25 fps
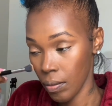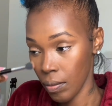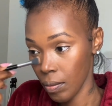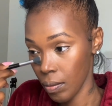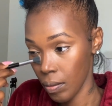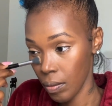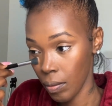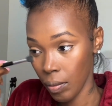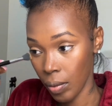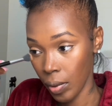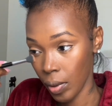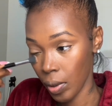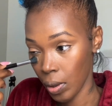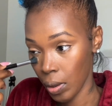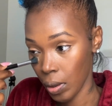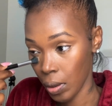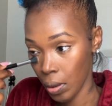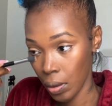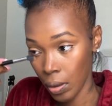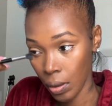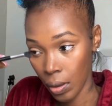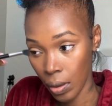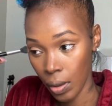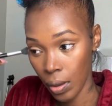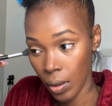But
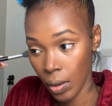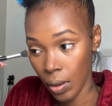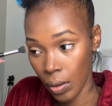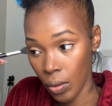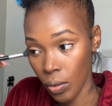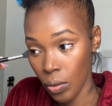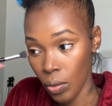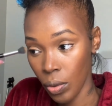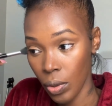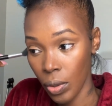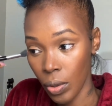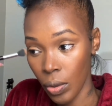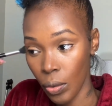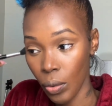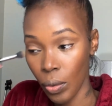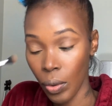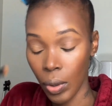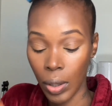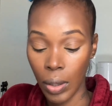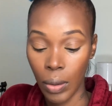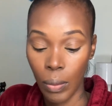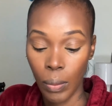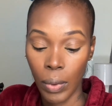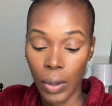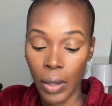you can do it
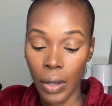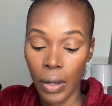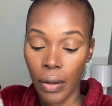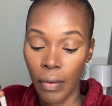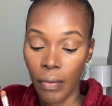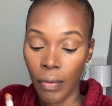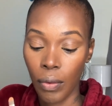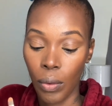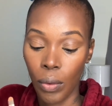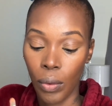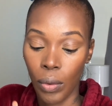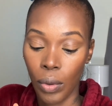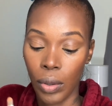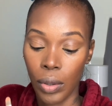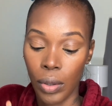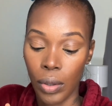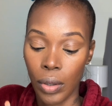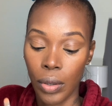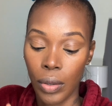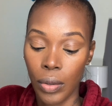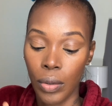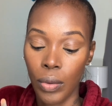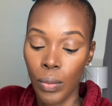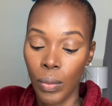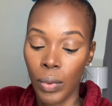in whatever order
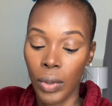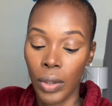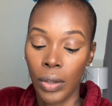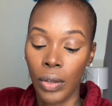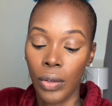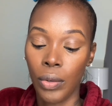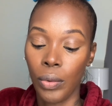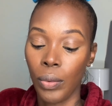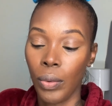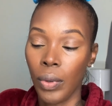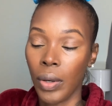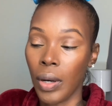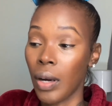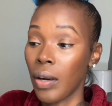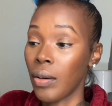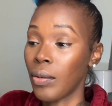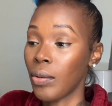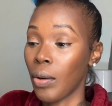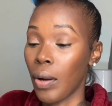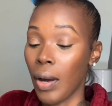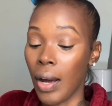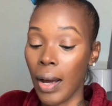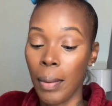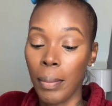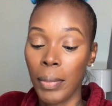you want to do it. I don't know
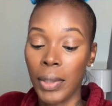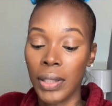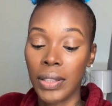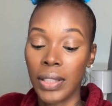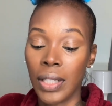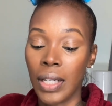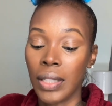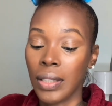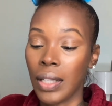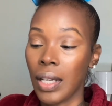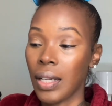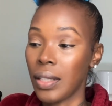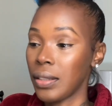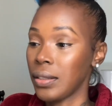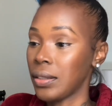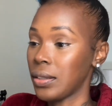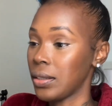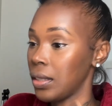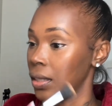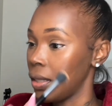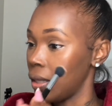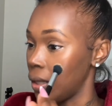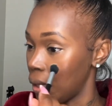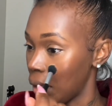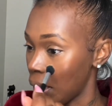how many times I done
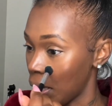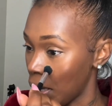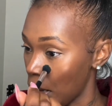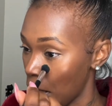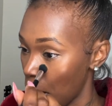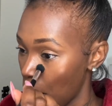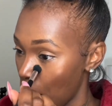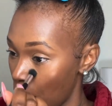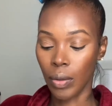said that.